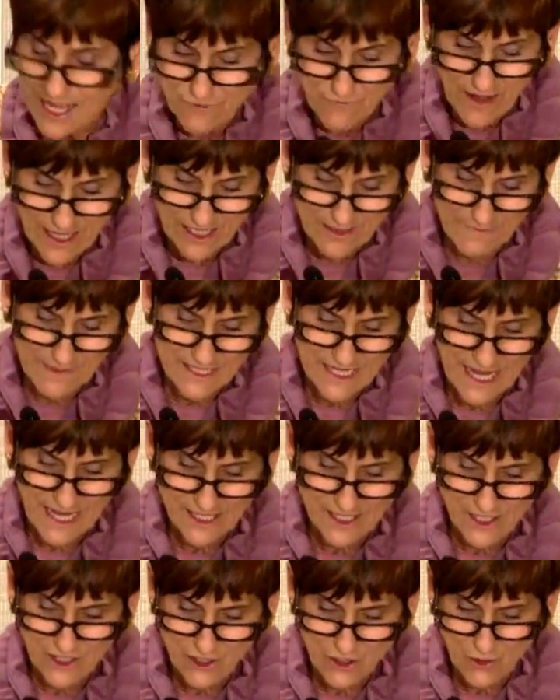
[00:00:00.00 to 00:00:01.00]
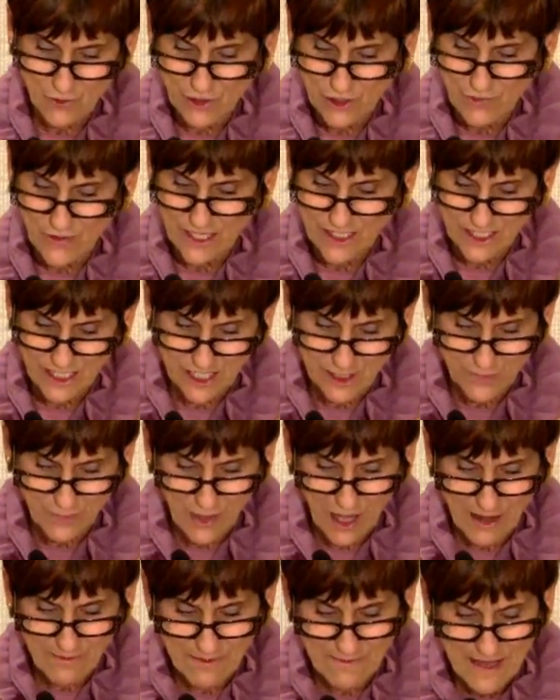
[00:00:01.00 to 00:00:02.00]
and recommendations to address this
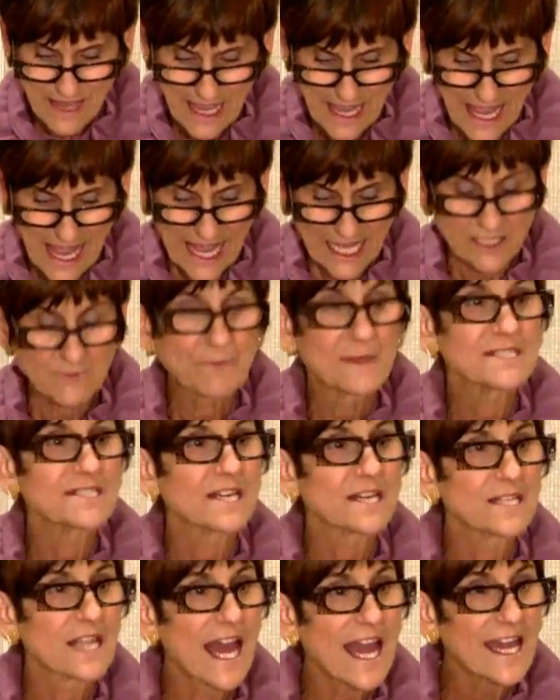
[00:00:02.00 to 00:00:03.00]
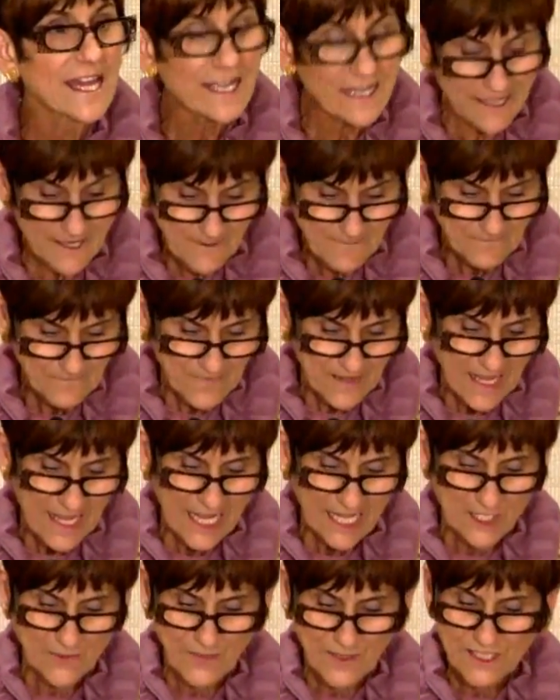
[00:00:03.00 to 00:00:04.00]
problem has been delayed.
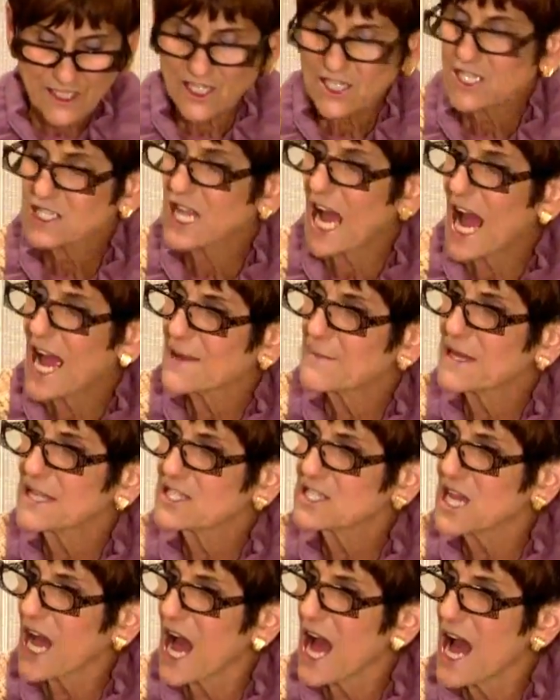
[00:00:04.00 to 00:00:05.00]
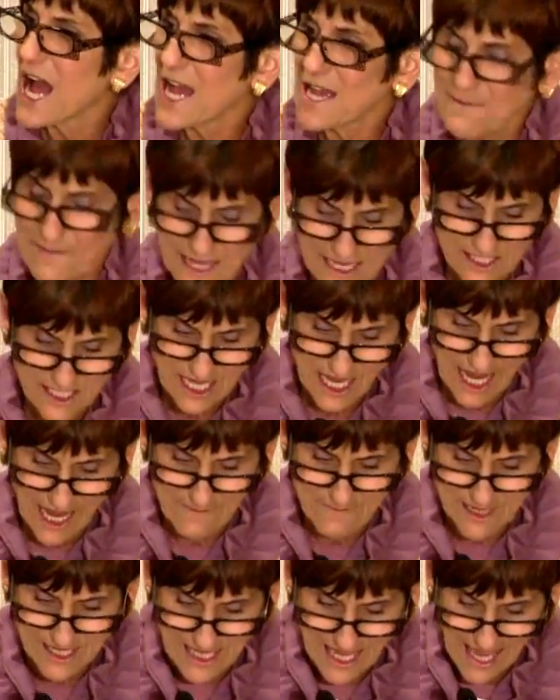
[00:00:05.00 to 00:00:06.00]
It's been stymied time and
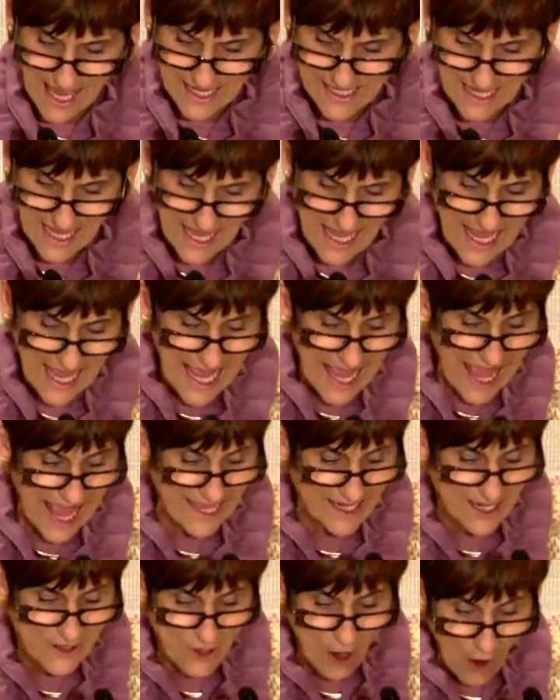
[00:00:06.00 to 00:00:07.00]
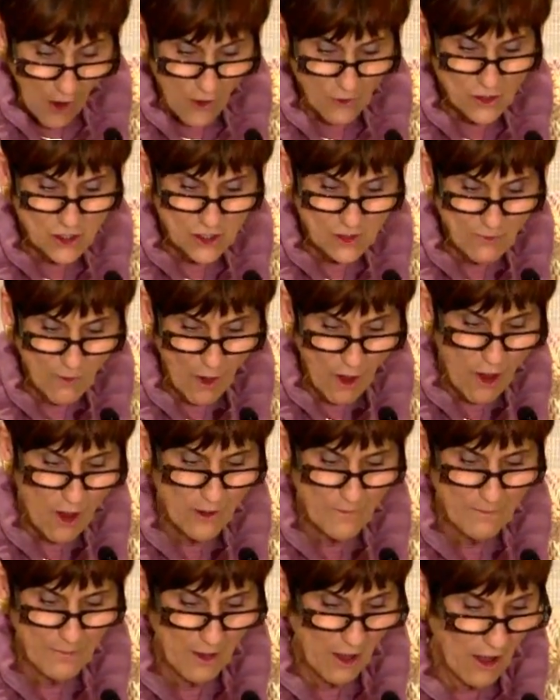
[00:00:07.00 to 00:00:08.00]
time again, and in no
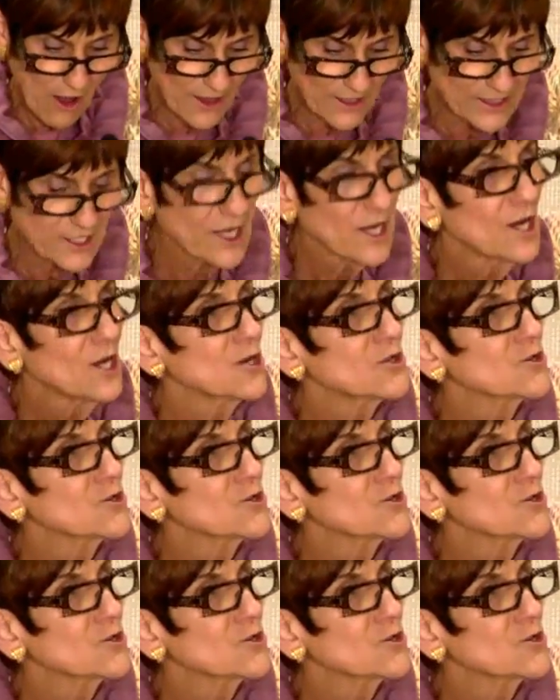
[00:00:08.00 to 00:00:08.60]
small part